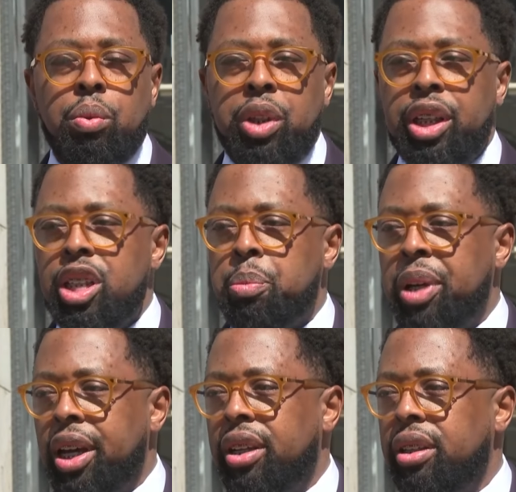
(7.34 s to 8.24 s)
We
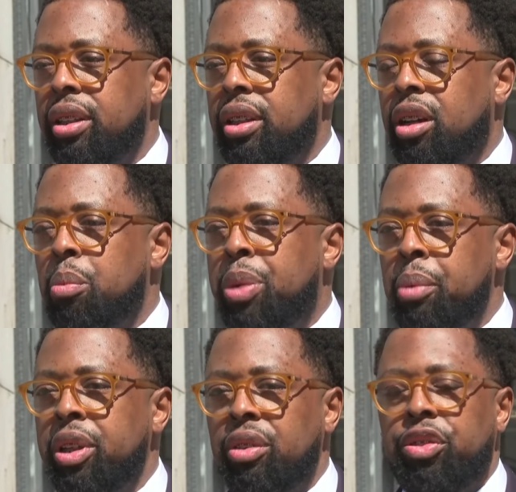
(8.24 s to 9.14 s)
expect that our
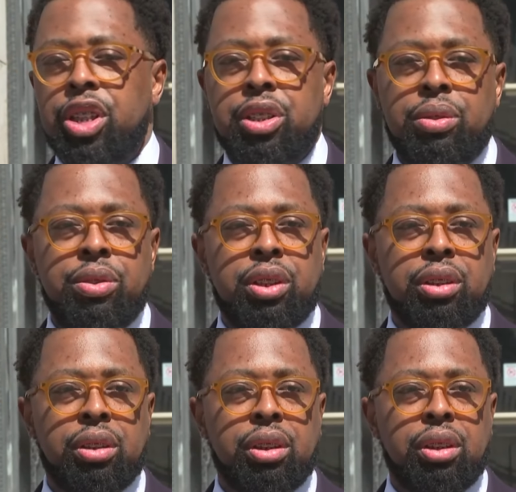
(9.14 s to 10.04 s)
public officials,
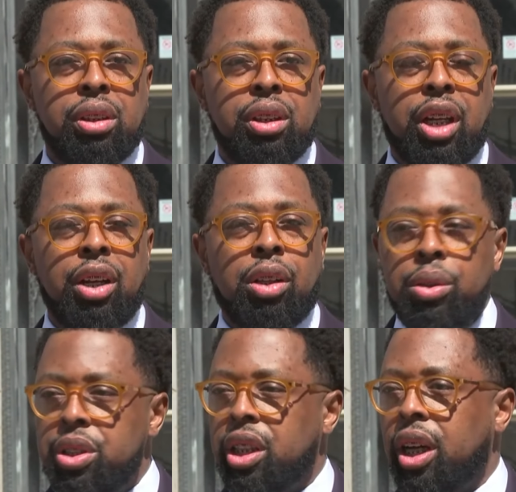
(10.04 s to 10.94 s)
that
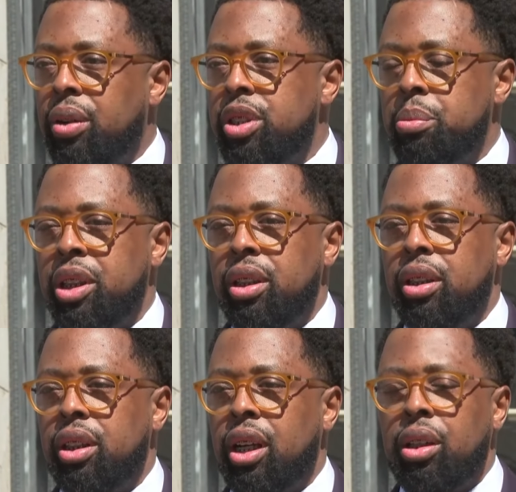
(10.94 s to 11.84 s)
includes the councilman,
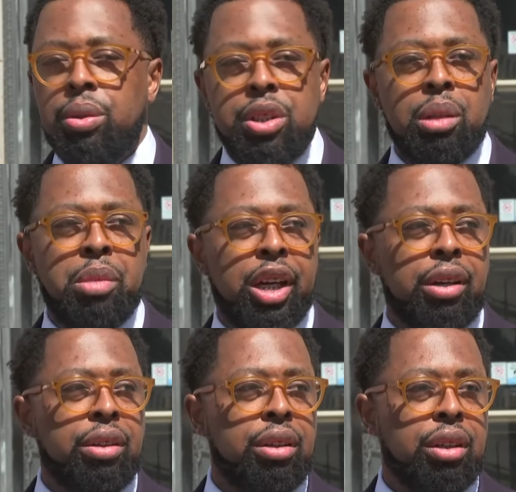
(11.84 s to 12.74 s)
that includes the
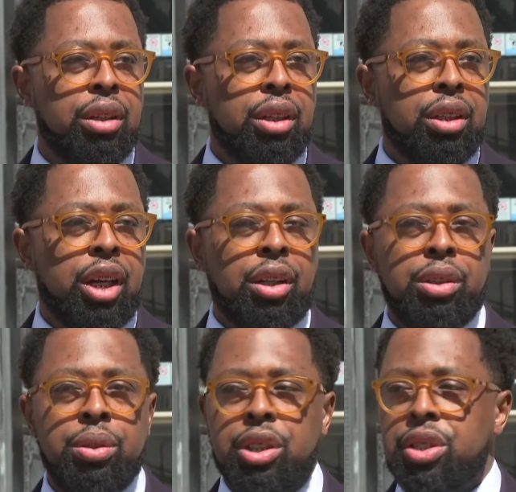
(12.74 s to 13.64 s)
mayor, that
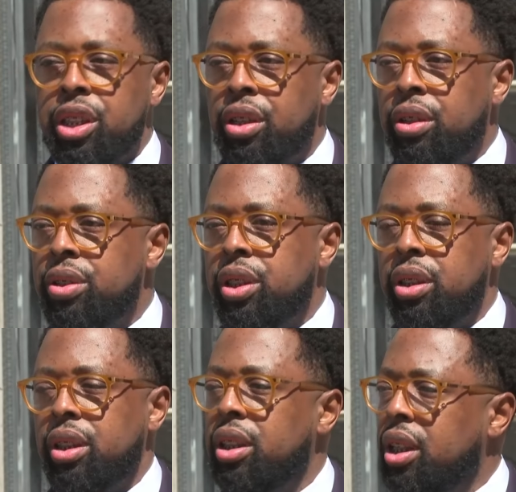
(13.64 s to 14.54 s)
includes our senators,
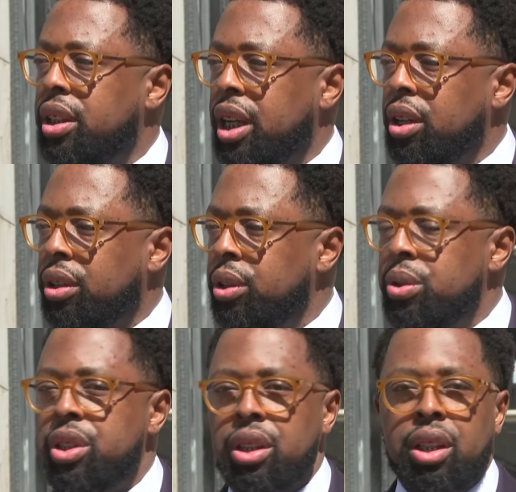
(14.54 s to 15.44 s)
that
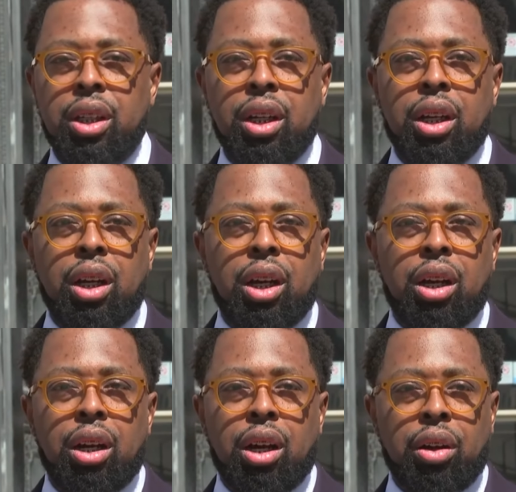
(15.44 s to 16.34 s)
includes
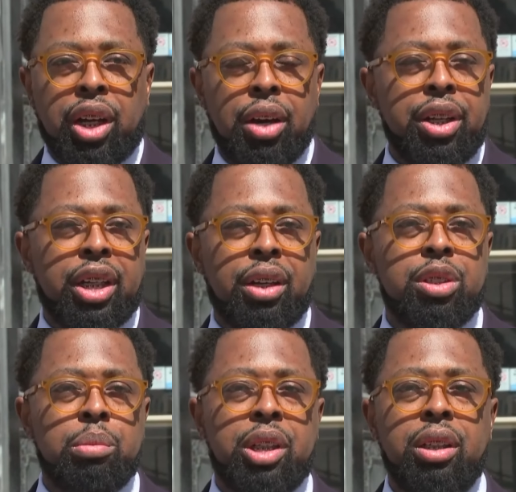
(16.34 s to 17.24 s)
our county
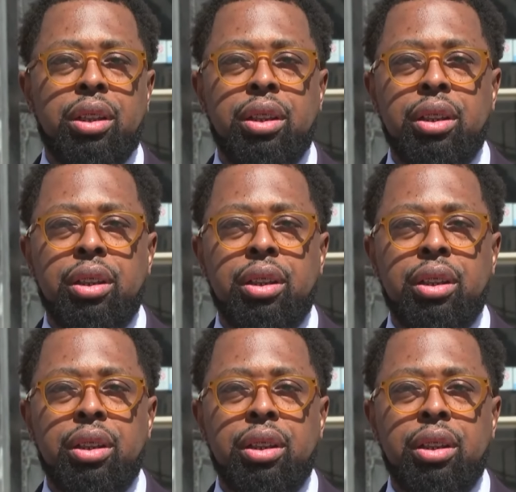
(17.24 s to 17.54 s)
councilmen,